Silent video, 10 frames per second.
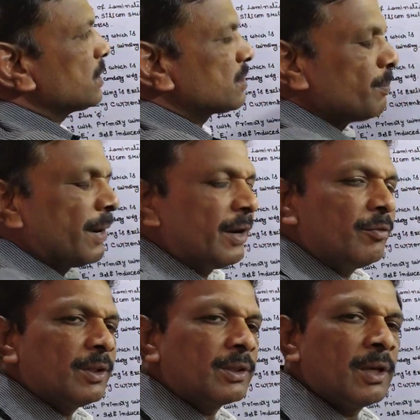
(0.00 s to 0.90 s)
is
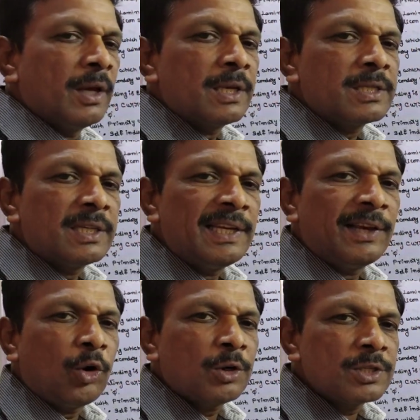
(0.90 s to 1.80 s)
made with
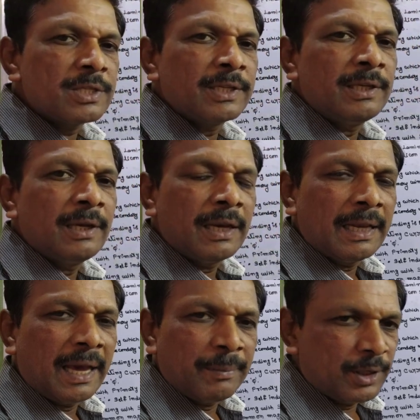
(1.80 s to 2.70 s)
silicon steel
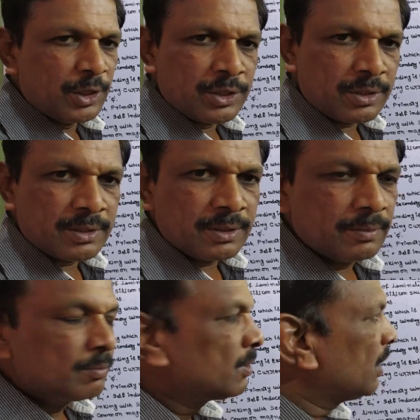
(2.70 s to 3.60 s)
laminations.
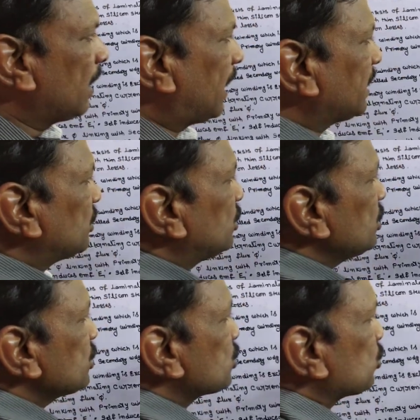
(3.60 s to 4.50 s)
And
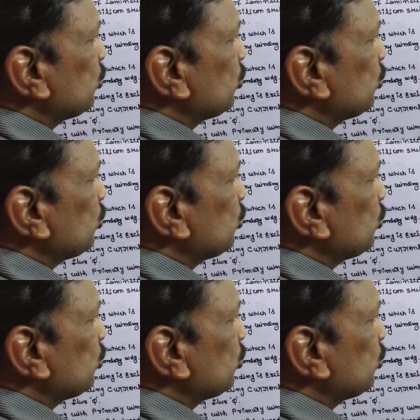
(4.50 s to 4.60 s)
these